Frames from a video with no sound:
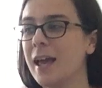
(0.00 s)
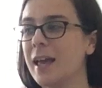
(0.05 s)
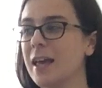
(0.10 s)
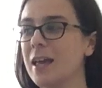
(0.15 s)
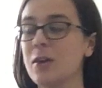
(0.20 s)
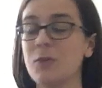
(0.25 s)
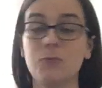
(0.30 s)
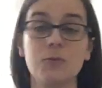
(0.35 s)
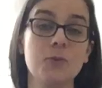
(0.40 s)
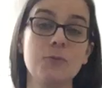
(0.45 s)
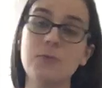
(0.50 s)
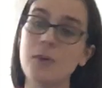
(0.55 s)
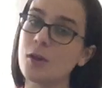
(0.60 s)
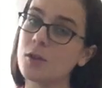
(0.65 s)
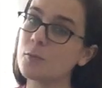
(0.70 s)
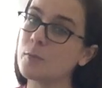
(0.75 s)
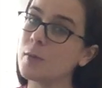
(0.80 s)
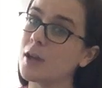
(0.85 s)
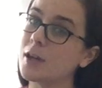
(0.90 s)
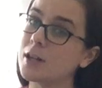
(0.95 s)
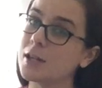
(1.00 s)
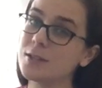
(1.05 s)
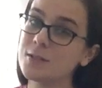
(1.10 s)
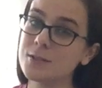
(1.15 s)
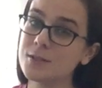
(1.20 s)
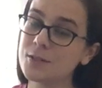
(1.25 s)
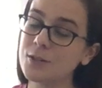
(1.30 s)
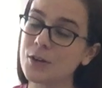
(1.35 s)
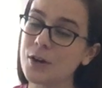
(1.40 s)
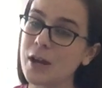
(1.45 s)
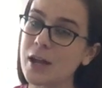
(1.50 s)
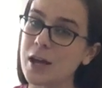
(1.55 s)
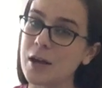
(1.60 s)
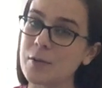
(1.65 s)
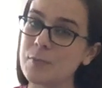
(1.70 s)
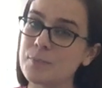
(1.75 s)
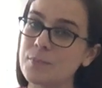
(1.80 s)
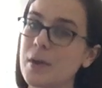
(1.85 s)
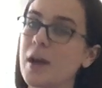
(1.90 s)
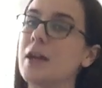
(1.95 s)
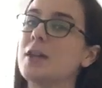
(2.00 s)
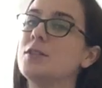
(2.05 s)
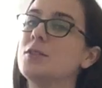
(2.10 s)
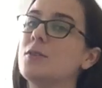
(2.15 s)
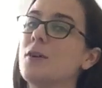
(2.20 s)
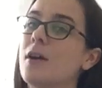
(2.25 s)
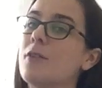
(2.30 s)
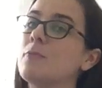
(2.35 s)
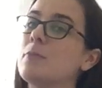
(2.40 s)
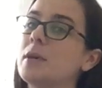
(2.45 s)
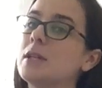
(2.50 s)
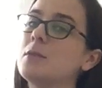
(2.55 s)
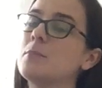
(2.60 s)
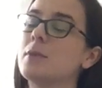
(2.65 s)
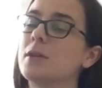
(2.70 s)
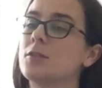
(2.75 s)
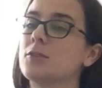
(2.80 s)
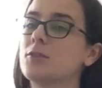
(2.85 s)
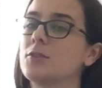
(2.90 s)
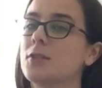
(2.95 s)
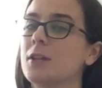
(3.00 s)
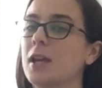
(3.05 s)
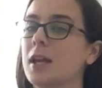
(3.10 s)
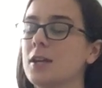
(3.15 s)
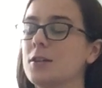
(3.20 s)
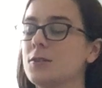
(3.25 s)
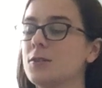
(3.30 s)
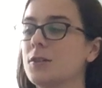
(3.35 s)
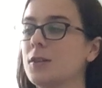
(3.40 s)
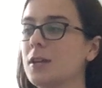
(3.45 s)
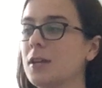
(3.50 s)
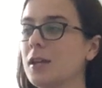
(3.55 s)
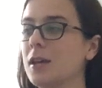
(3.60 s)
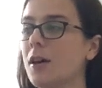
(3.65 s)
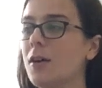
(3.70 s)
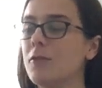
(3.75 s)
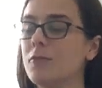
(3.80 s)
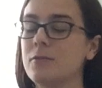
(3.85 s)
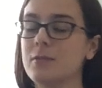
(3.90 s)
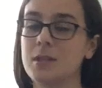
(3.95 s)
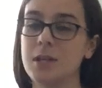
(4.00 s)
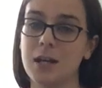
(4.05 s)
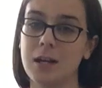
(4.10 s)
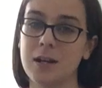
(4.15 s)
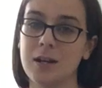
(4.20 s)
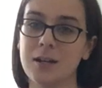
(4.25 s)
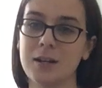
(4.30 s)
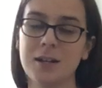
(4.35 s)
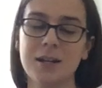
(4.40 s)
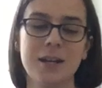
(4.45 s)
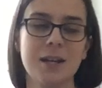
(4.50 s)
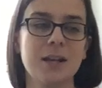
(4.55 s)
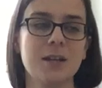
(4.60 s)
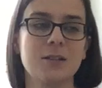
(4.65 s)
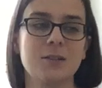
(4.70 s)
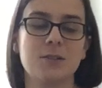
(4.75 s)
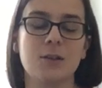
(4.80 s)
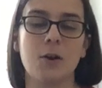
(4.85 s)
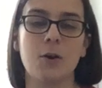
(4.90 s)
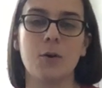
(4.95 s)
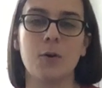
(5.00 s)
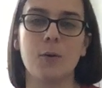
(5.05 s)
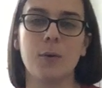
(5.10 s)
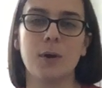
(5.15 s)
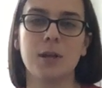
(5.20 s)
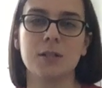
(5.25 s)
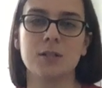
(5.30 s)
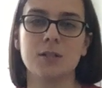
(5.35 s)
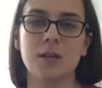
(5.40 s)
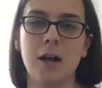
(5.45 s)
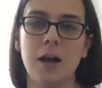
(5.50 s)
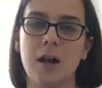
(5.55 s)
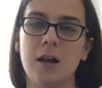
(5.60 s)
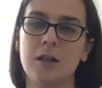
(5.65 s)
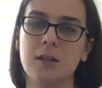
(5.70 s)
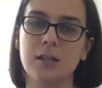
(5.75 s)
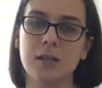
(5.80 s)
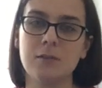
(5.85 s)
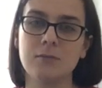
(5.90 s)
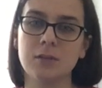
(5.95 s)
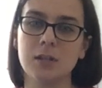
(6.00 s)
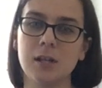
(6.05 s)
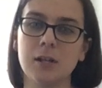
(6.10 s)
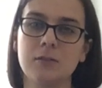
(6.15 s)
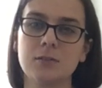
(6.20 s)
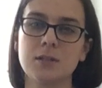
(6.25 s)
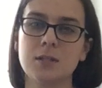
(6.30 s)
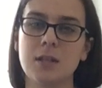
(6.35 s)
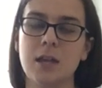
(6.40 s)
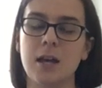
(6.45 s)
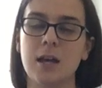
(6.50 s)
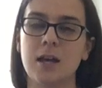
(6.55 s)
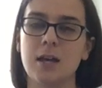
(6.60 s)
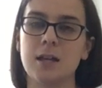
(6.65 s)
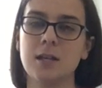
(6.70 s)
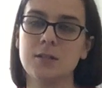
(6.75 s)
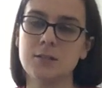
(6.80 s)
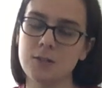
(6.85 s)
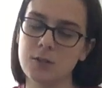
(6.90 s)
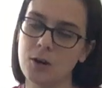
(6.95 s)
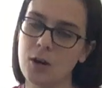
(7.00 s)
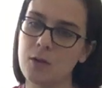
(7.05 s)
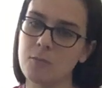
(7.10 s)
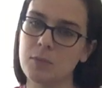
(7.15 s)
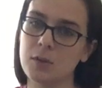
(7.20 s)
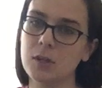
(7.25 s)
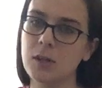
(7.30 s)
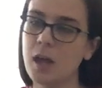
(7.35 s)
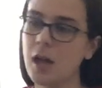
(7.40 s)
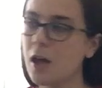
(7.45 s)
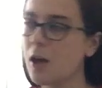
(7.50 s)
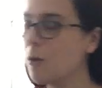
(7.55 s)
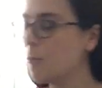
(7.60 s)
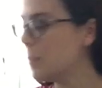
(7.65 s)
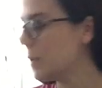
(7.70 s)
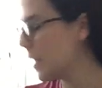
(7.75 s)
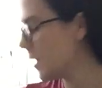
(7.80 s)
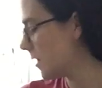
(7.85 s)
If you follow me on Instagram, I do have bunny pictures occasionally over there. So I'll leave a link to the Instagram below, but I